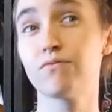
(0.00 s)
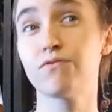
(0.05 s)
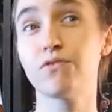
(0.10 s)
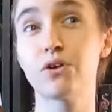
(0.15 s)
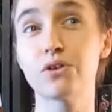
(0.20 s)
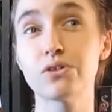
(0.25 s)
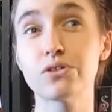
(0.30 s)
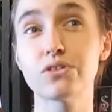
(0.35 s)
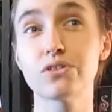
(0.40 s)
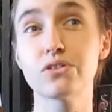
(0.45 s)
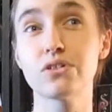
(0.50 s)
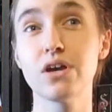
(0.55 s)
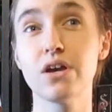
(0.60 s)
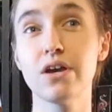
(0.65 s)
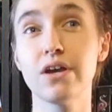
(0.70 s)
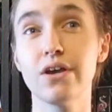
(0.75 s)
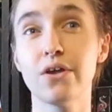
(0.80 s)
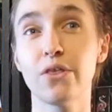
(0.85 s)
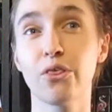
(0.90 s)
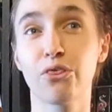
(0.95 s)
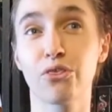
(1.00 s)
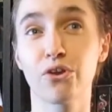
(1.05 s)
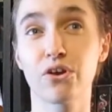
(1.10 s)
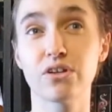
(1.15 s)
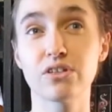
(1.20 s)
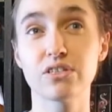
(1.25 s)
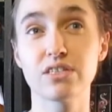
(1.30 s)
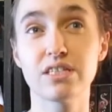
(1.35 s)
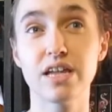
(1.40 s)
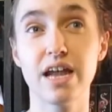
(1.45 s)
first
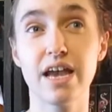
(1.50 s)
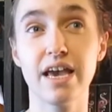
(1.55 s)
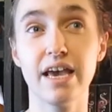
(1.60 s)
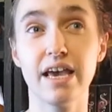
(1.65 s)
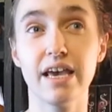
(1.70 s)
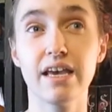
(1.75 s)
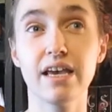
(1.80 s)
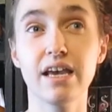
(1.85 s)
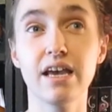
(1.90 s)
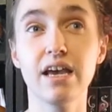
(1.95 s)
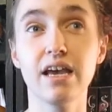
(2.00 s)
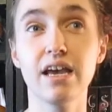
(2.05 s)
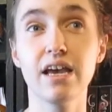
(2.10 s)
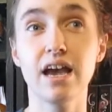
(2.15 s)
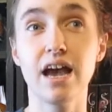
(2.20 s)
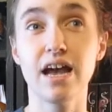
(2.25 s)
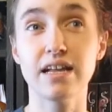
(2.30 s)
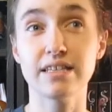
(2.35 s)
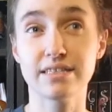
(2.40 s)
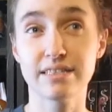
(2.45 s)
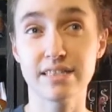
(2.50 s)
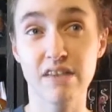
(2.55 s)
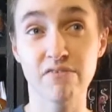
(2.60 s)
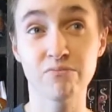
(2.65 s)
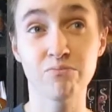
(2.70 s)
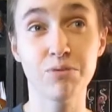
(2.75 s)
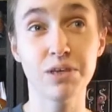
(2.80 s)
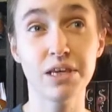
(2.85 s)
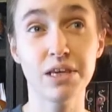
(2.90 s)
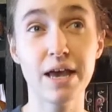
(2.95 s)
Thursday at
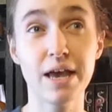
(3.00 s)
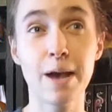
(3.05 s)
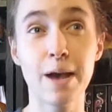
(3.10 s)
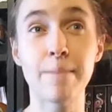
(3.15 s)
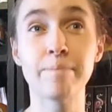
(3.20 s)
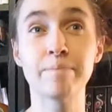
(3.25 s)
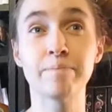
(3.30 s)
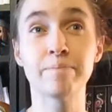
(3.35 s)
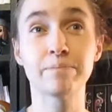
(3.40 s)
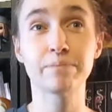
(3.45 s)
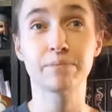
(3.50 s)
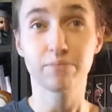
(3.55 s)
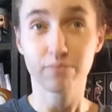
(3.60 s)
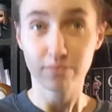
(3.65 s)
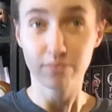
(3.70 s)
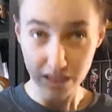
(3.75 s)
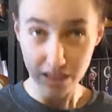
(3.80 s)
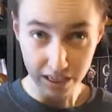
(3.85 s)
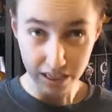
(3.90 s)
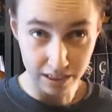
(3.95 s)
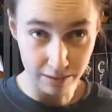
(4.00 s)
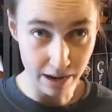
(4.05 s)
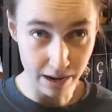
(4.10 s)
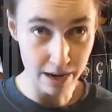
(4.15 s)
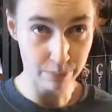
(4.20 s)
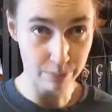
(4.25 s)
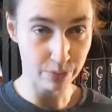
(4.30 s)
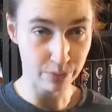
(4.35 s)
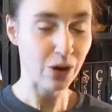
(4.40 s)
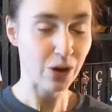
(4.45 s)
7 p.m. in
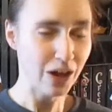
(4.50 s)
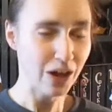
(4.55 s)
April.